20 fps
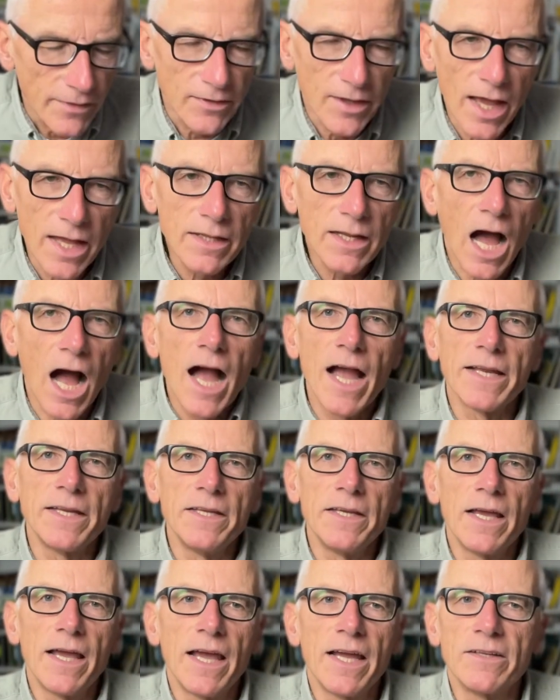Then
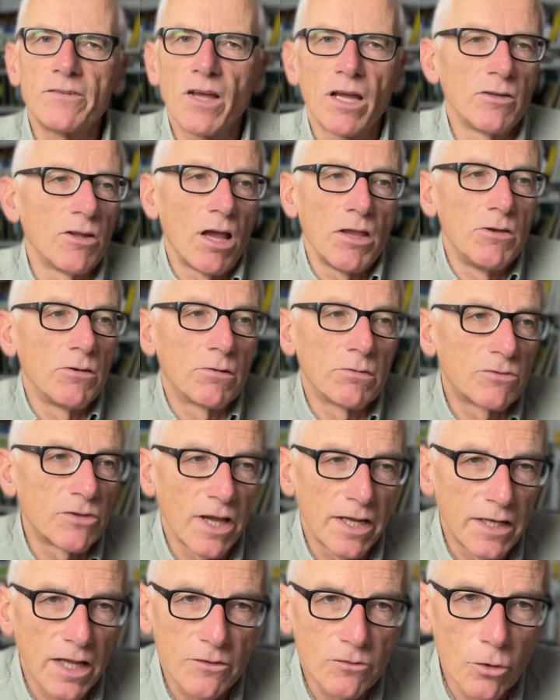ideate. And you could
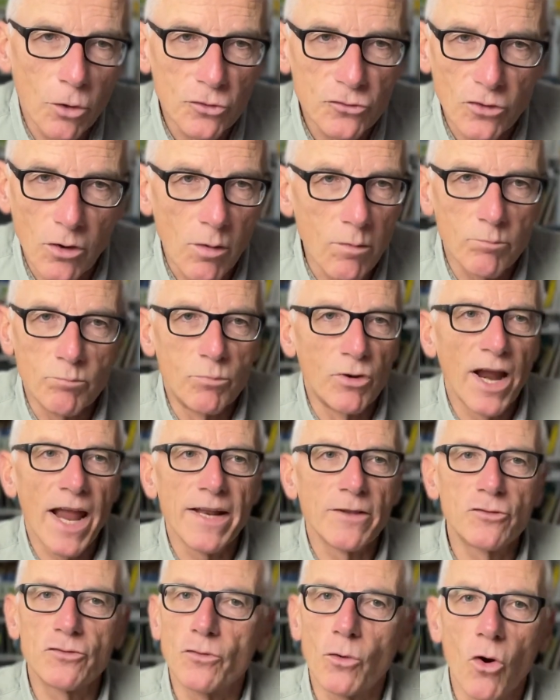say that's also
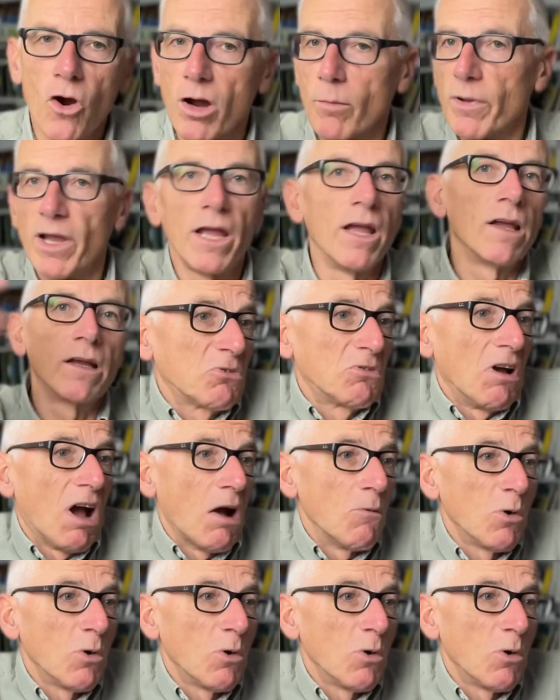brainstorming.